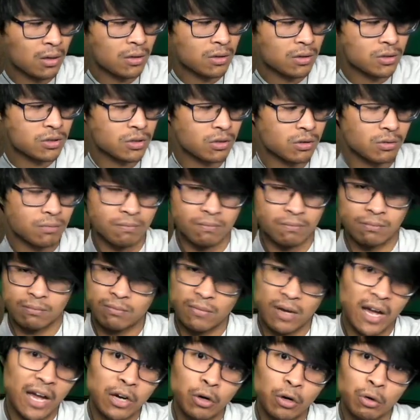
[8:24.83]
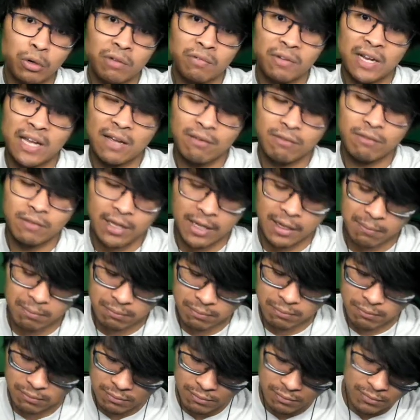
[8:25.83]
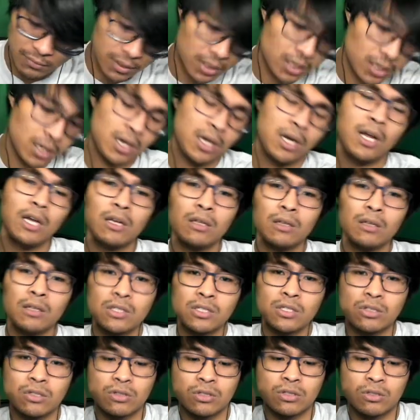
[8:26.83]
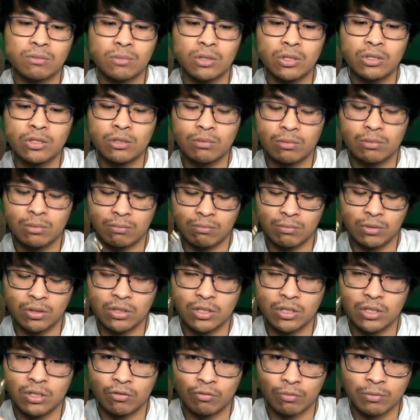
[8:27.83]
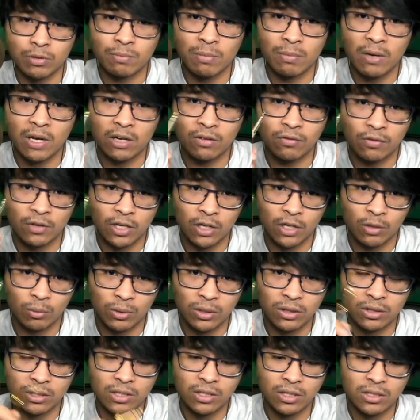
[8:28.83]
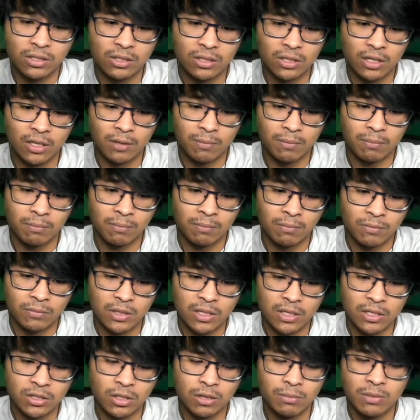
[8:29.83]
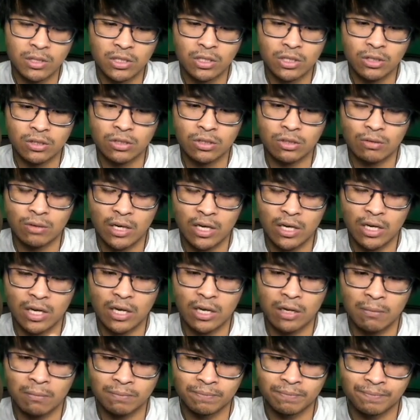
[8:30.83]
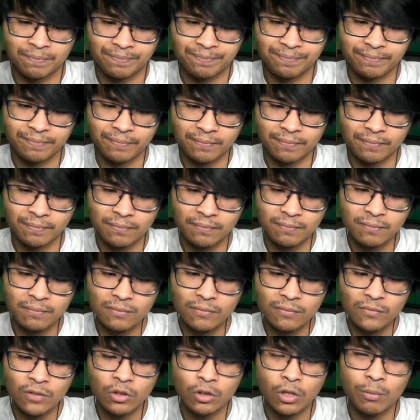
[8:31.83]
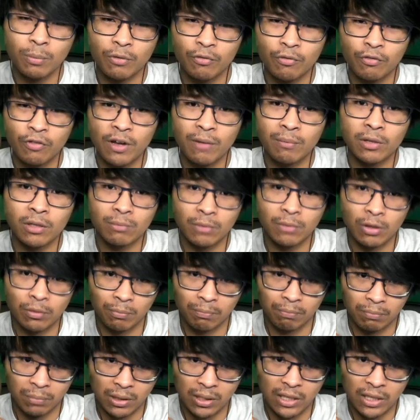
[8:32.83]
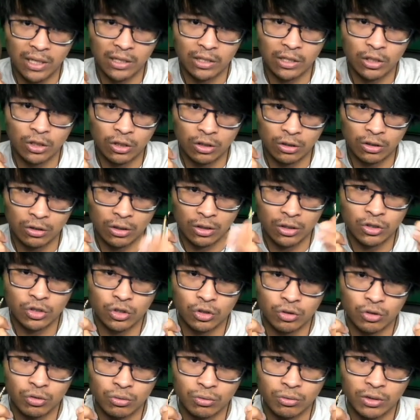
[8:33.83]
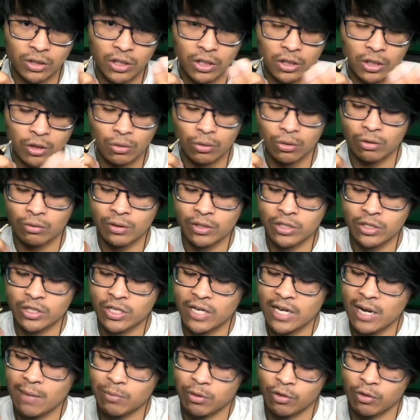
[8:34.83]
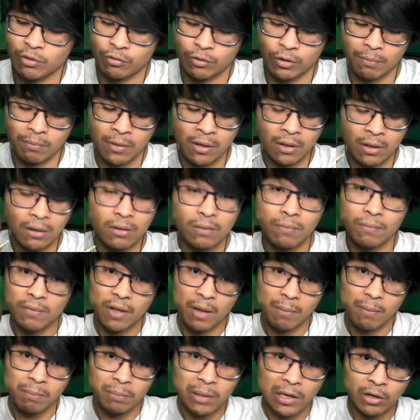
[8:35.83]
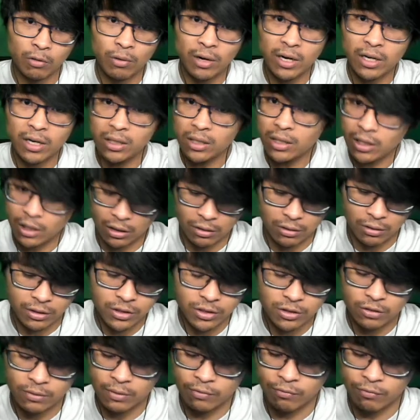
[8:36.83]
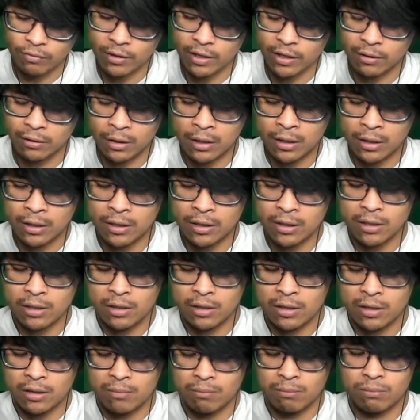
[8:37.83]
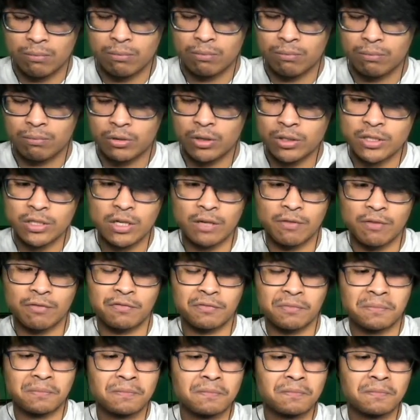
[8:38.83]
So I don't even have that. And I can listen to some YouTube and music from Spotify with this. It terminates into a 3.5 millimeter plug that you can unscrew the 1/4 inch adapter from. Plug it right in, I can listen to it fine. Good stuff.